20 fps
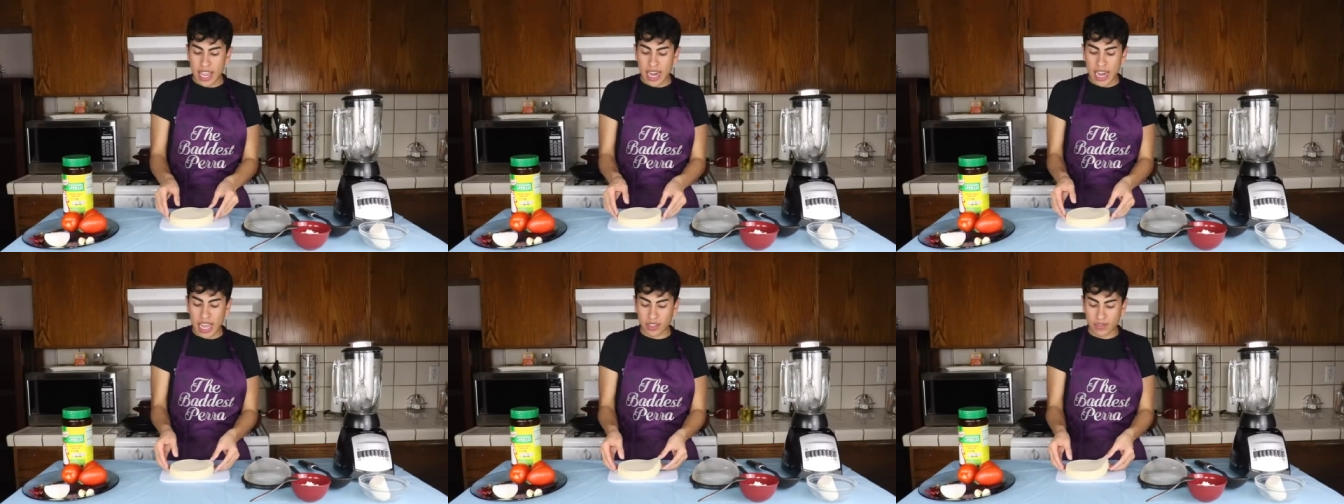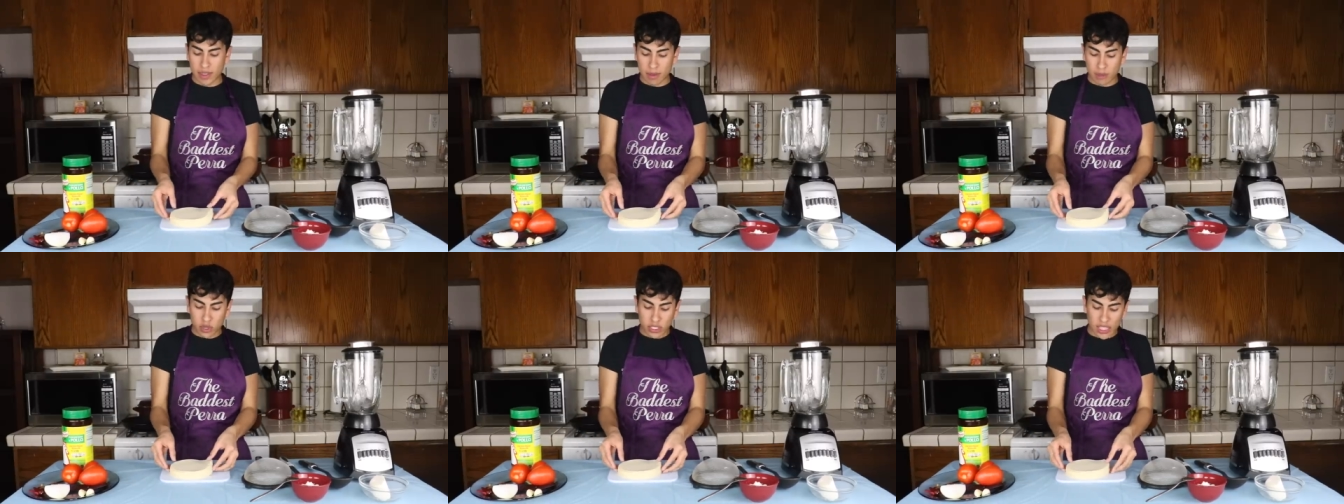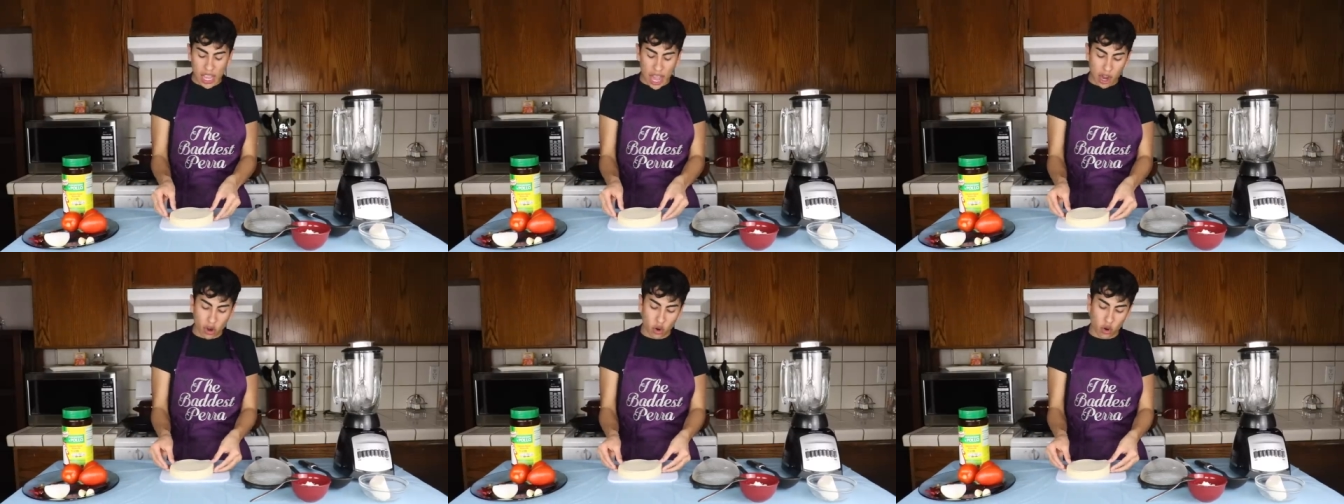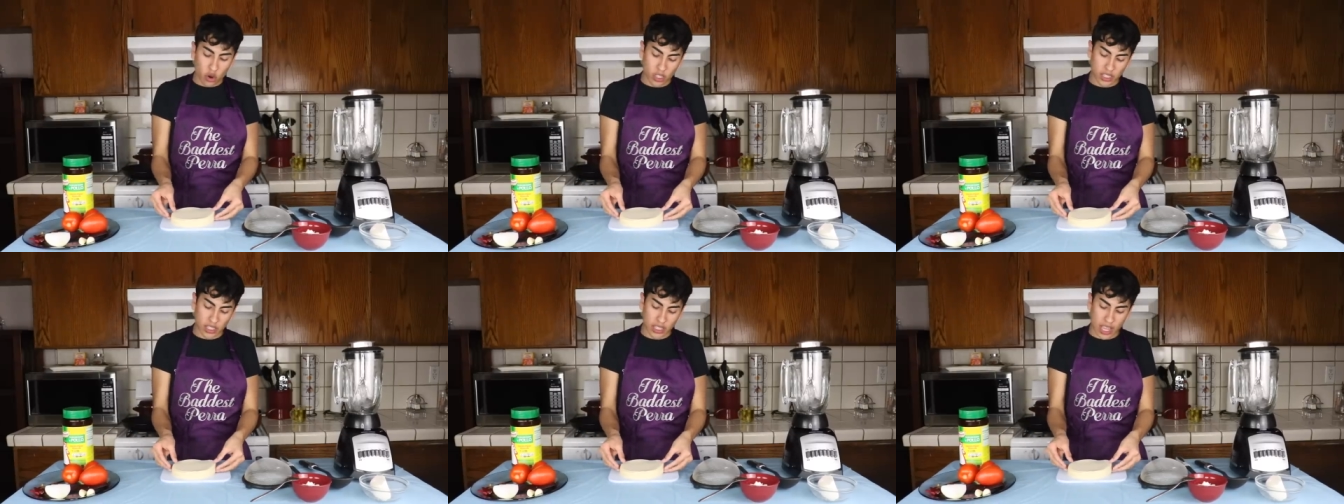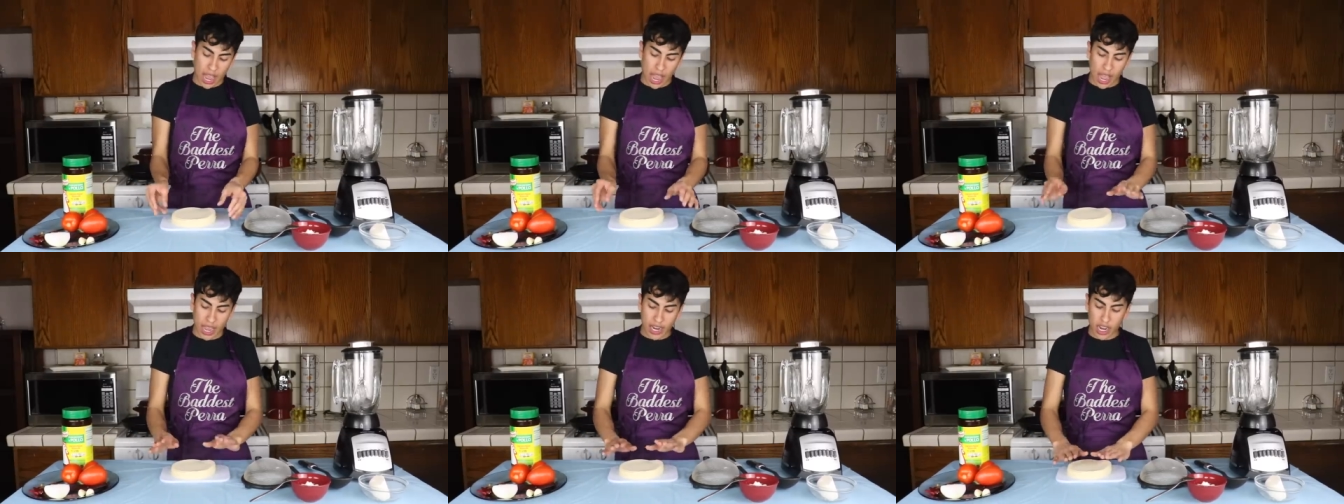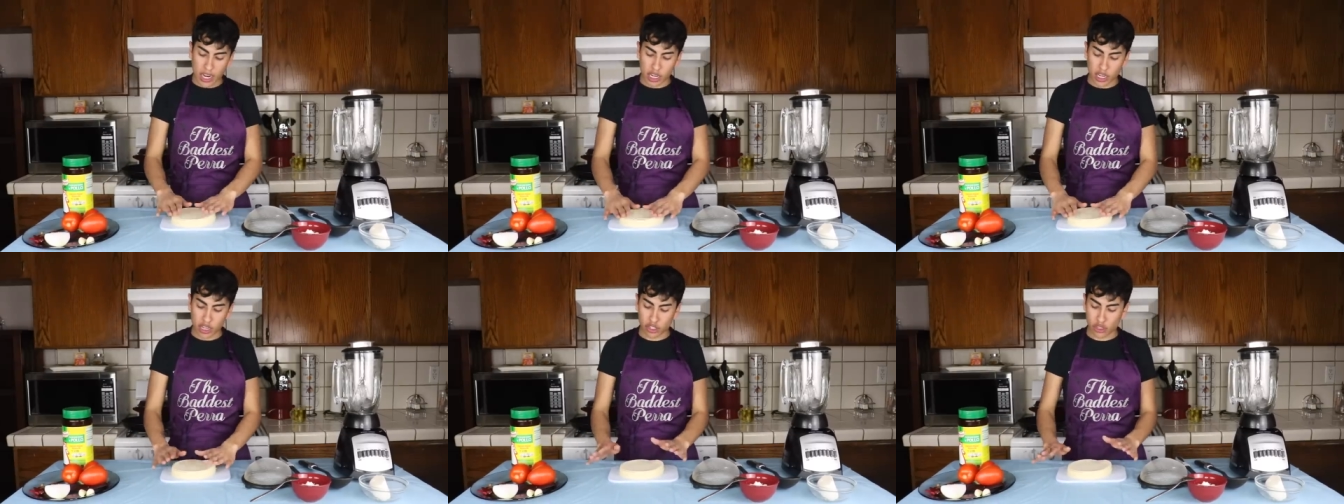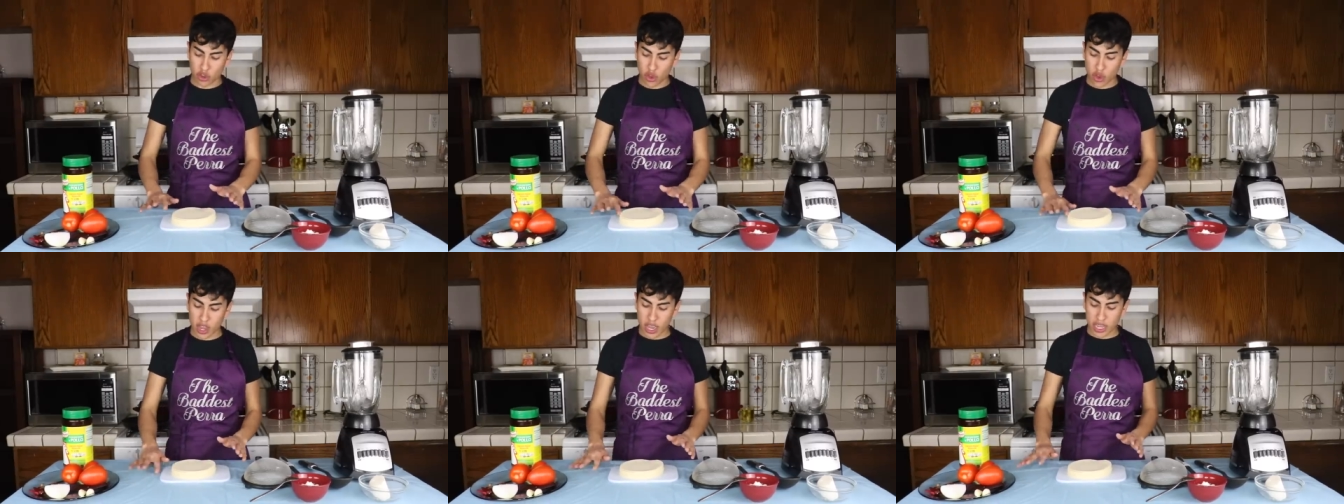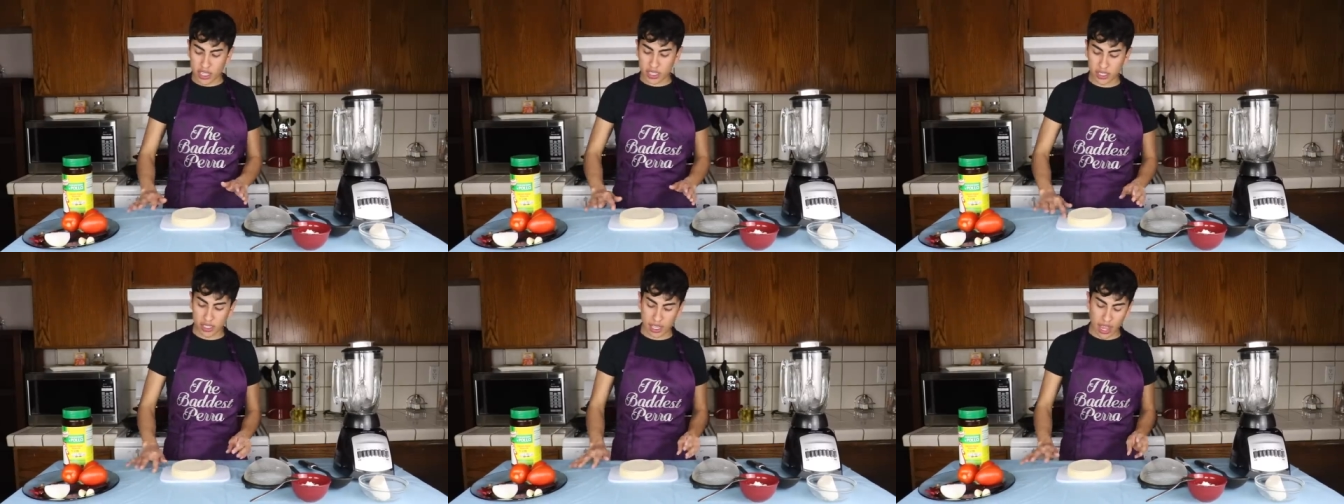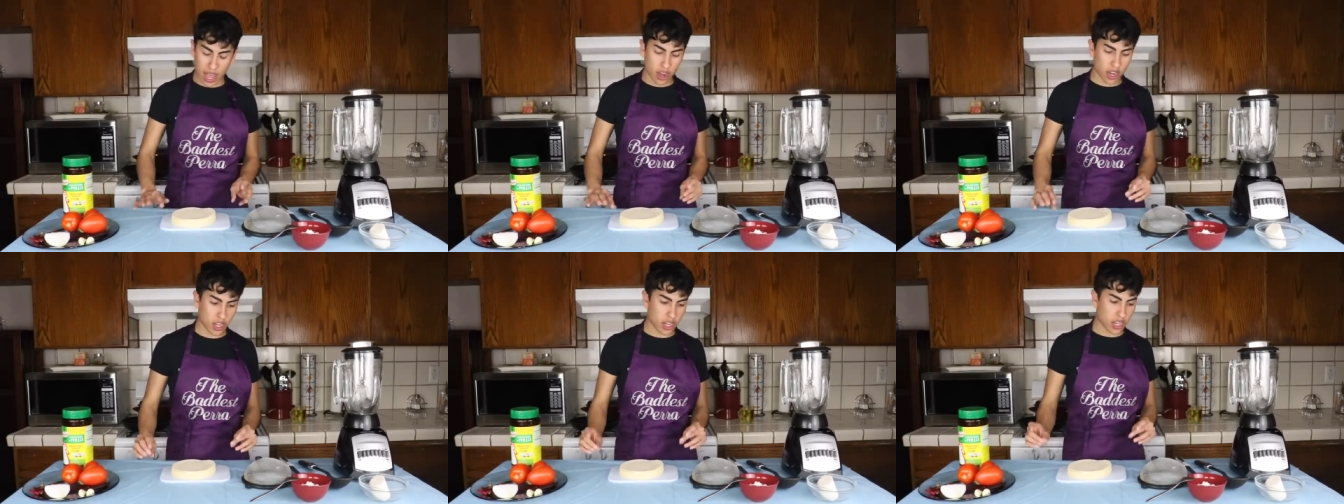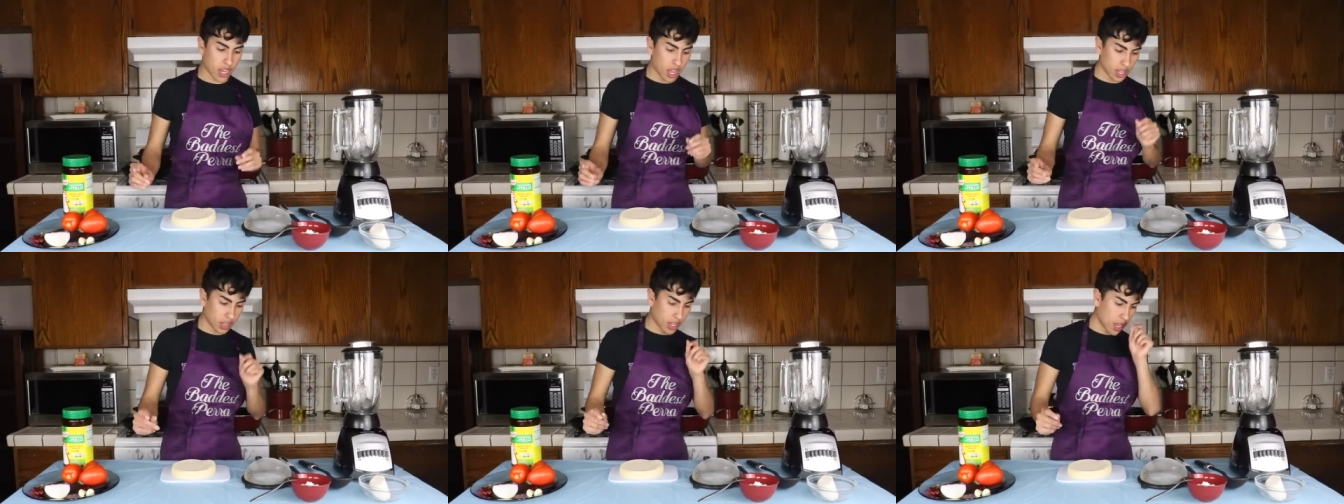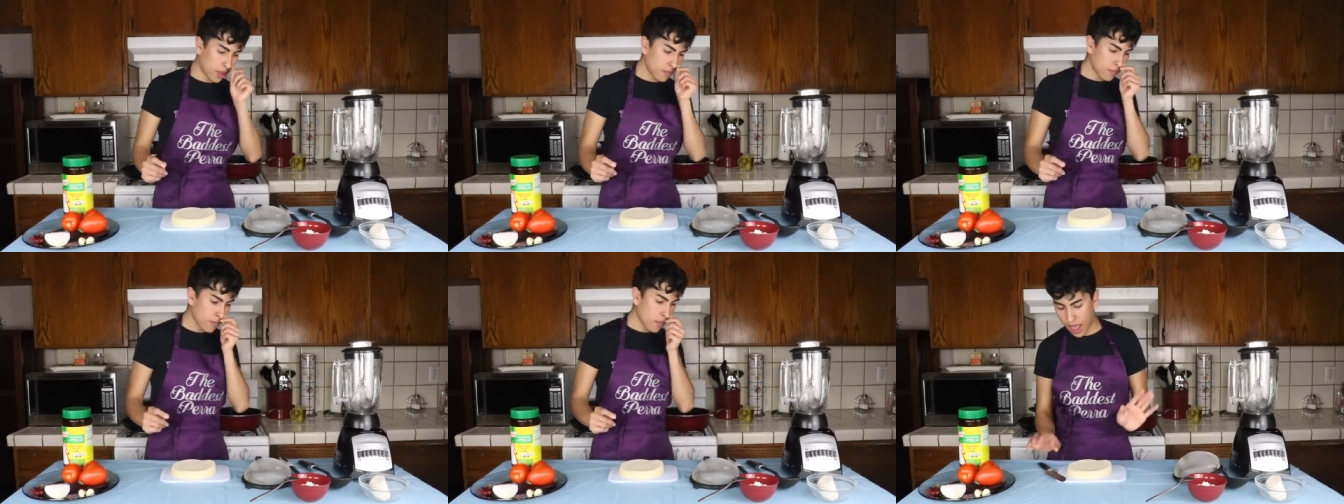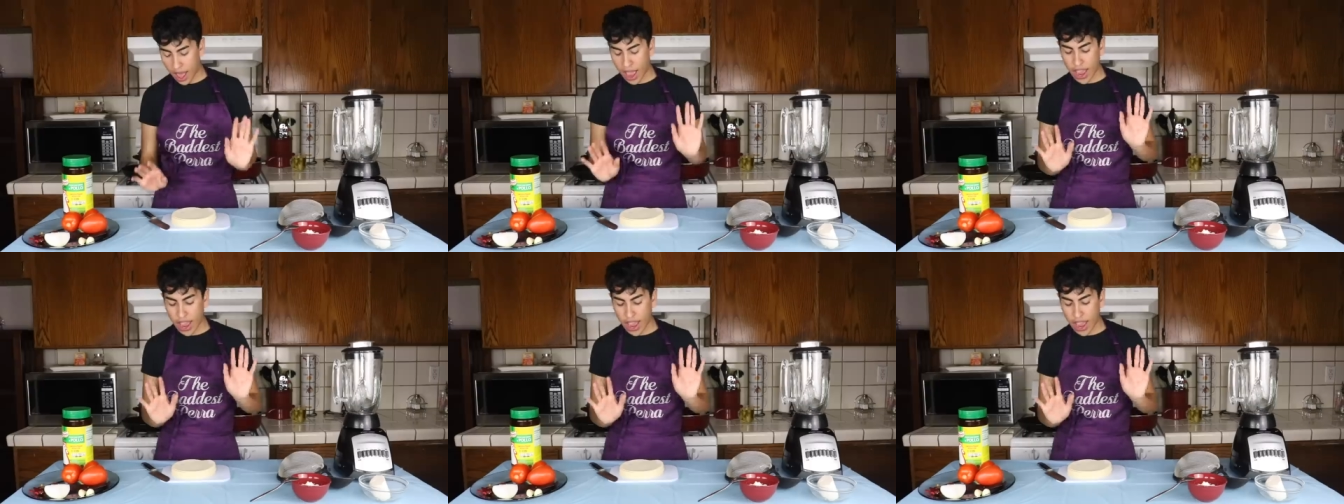Y las vamos a cortar. I'm gonna show you guys how to cut them.